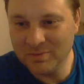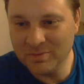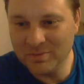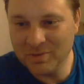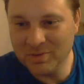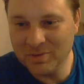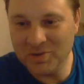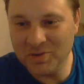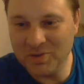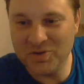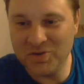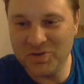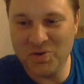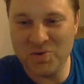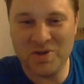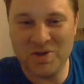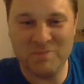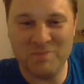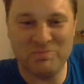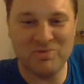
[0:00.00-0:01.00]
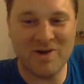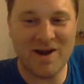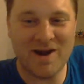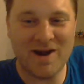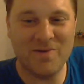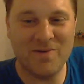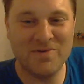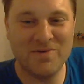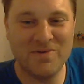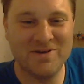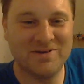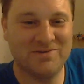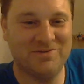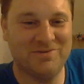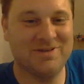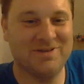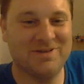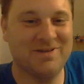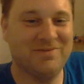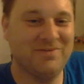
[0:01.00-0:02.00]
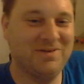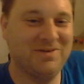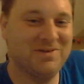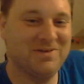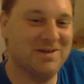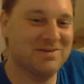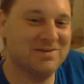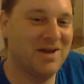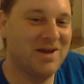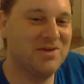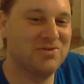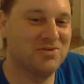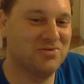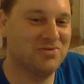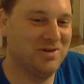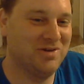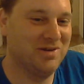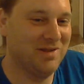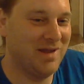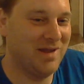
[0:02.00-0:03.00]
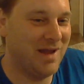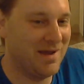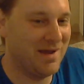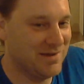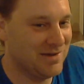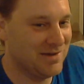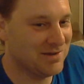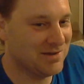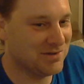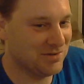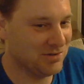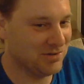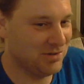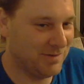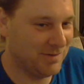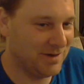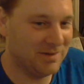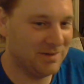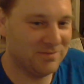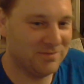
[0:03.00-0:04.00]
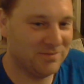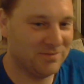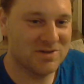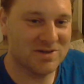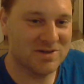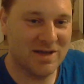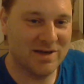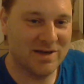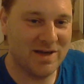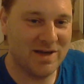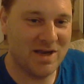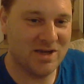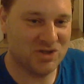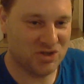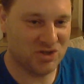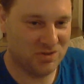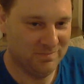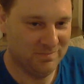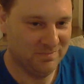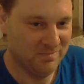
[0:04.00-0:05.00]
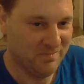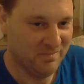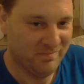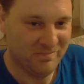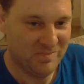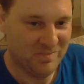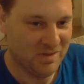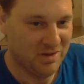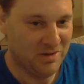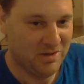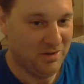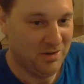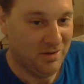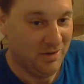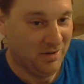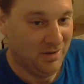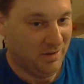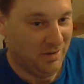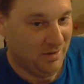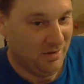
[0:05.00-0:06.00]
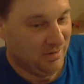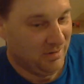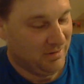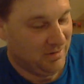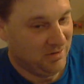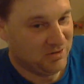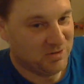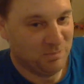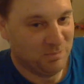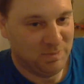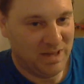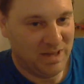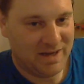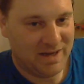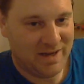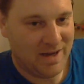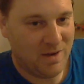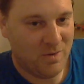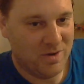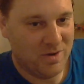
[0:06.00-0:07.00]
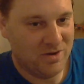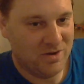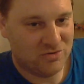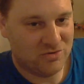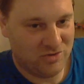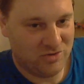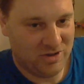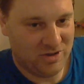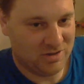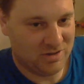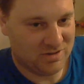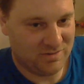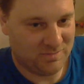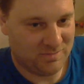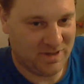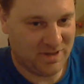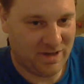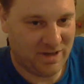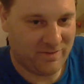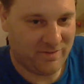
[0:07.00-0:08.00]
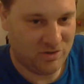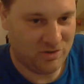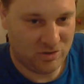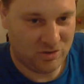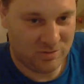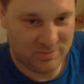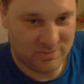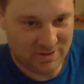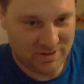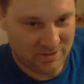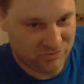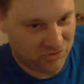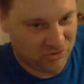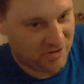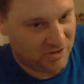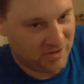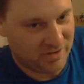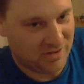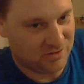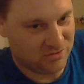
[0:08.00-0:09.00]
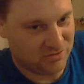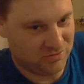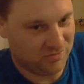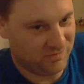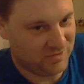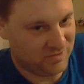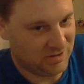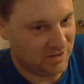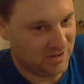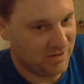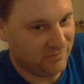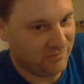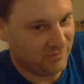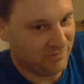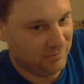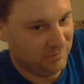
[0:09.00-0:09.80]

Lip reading: You're on the Nuki Brown, Chris F.E. Jackson. I used to drink that years ago when I lived in Skegness. I used to black out each street. I said we carried home. I'm not drinking that stuff. It's lethal.